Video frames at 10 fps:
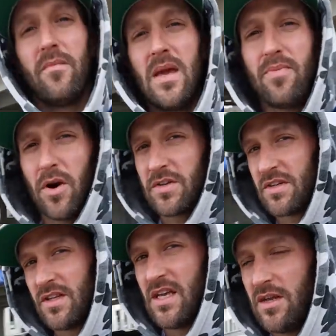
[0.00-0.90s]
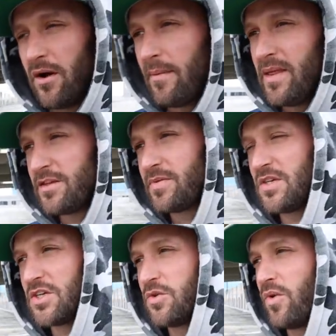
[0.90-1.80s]
For me personally, you know, I'm in this
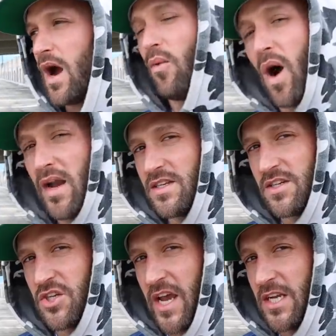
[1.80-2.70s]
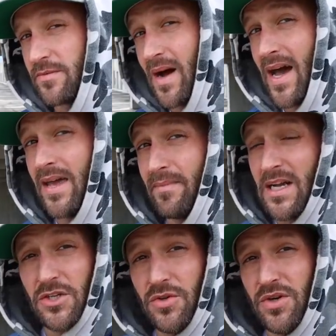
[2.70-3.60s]
position where I wanted to change my,
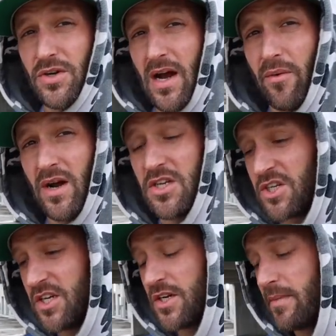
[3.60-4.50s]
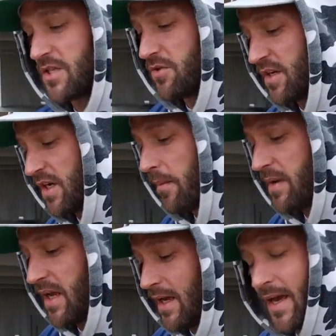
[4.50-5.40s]
my tuner, I wanted to change up my tuning
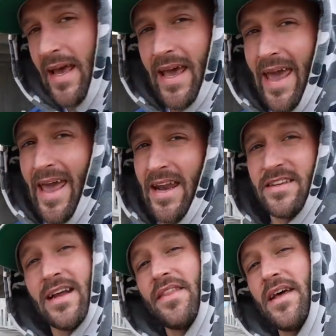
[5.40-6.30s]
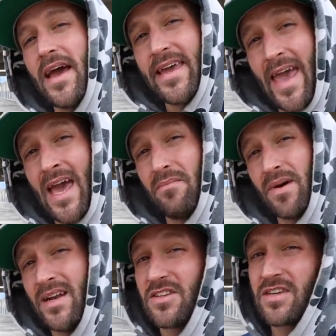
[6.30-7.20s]
company, and it's not that I can't,
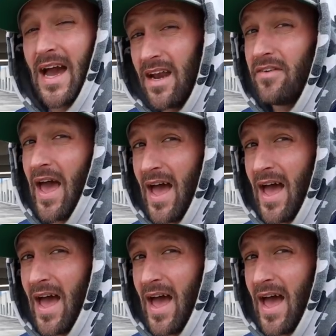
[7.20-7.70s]
but it's kind of a